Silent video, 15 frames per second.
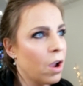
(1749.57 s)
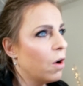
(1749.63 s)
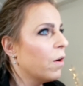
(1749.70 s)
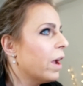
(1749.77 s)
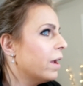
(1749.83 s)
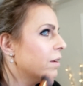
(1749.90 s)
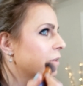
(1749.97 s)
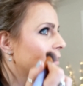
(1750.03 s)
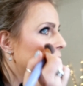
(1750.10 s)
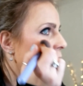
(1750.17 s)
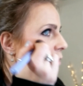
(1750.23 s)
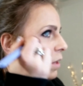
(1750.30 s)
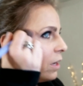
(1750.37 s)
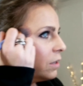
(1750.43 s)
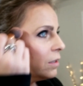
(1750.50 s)
Okay,
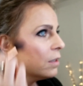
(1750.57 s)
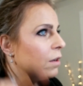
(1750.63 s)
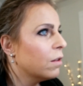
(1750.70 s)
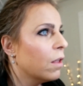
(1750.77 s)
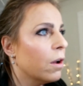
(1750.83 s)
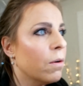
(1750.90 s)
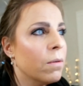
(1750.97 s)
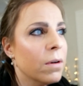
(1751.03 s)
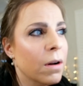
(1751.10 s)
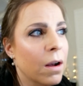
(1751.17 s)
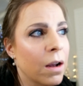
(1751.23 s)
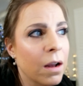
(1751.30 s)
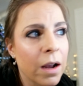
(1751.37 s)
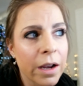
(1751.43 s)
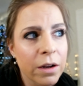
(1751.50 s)
so there's the glow.
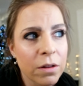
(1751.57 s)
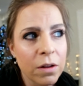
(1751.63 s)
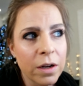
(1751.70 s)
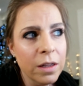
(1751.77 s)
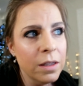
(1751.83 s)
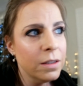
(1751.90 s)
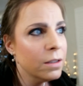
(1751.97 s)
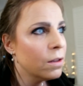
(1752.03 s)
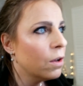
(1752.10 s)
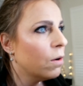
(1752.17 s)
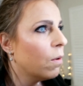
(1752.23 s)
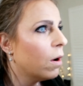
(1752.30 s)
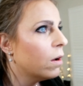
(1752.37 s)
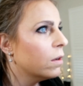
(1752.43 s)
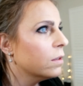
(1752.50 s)
I could look at this glow
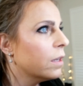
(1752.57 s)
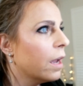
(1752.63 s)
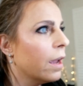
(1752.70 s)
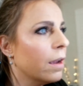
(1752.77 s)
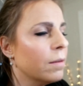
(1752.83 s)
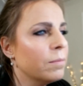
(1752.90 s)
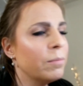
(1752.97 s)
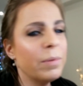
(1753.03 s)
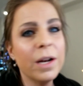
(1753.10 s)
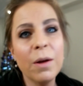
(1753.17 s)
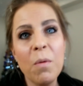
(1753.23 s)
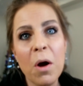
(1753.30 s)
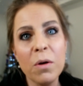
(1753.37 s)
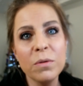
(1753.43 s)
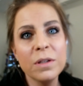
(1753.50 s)
all day, but I
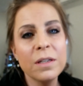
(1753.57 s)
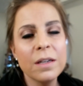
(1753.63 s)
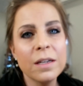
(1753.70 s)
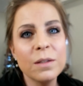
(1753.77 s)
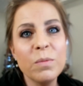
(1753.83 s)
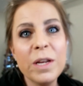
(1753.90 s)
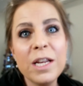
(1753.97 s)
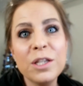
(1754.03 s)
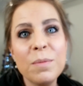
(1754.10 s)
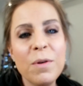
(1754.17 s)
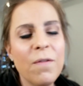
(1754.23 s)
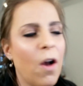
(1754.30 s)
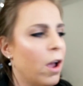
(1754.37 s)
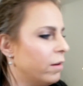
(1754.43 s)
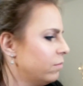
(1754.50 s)
won't because we need to
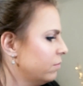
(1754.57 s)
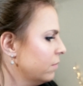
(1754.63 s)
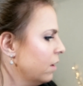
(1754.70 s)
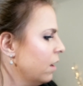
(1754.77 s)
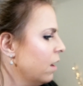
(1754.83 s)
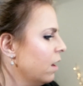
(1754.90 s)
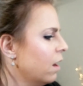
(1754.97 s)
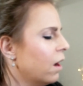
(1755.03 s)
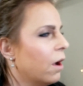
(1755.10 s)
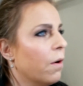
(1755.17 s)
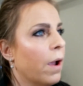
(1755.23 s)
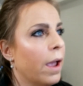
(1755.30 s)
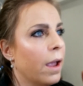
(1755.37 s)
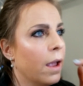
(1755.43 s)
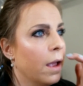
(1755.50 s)
move on.
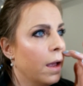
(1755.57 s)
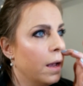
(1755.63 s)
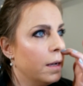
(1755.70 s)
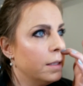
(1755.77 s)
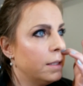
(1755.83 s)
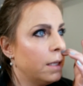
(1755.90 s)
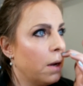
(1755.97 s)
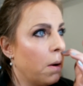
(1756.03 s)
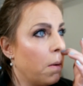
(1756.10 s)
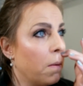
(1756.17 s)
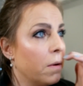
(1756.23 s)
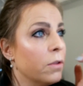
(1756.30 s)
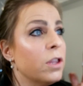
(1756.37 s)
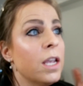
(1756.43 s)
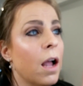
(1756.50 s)
Okay, so
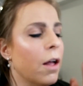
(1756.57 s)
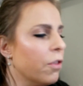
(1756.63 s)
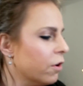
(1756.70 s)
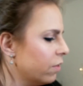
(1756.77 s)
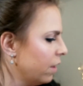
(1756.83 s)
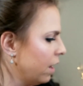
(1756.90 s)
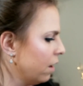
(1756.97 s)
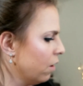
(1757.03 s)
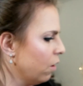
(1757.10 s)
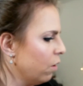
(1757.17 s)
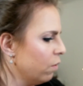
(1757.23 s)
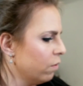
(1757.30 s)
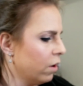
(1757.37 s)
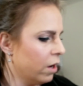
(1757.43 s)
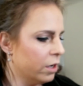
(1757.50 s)
the other thing,
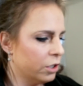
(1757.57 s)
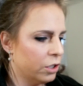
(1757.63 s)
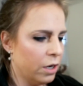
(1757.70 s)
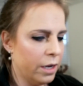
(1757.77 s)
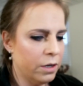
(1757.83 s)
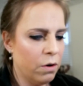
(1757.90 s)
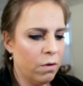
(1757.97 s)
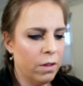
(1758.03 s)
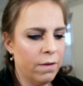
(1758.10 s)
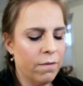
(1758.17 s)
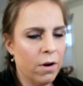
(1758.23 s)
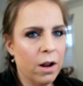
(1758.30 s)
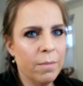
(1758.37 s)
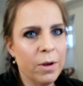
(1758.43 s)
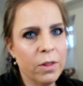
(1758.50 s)
oh gosh, I totally
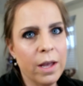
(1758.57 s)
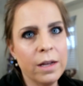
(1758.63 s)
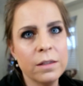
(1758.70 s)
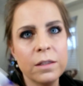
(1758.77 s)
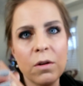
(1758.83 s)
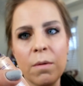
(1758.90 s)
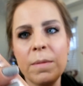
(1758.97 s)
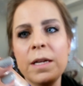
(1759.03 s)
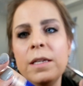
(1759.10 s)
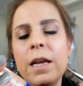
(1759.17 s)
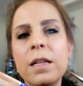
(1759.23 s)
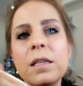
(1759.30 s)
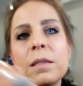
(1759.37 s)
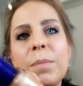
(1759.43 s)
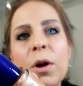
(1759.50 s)
forgot about that. So I'm gonna
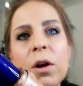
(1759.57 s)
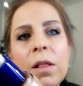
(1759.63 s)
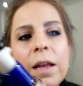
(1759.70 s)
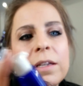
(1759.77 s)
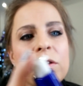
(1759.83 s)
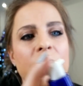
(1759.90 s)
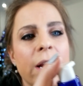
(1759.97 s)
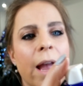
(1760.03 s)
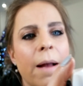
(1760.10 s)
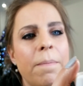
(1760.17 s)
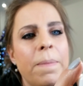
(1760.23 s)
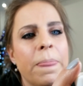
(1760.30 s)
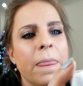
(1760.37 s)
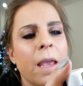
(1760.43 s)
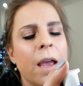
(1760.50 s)
take this pearlizer
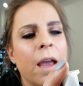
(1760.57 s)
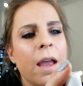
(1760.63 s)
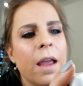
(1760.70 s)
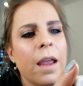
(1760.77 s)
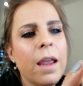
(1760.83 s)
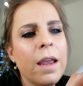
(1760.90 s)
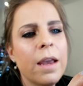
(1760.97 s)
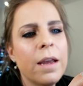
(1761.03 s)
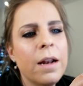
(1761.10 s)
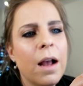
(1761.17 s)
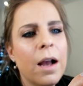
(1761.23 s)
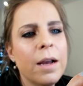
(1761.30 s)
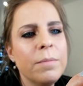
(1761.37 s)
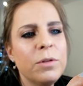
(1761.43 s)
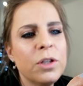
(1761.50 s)
again, and
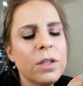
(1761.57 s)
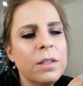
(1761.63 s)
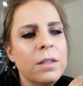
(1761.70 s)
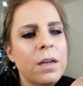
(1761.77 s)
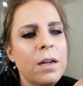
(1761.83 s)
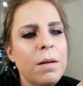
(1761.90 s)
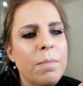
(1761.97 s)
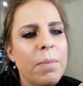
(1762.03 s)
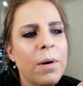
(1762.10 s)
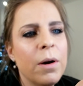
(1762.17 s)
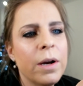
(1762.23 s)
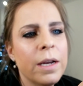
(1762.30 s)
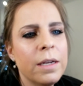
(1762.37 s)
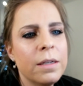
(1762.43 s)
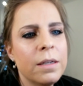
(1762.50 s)
I'm just gonna
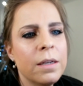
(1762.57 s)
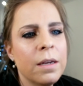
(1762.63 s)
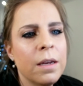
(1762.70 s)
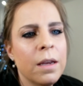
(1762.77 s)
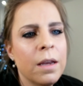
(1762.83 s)
put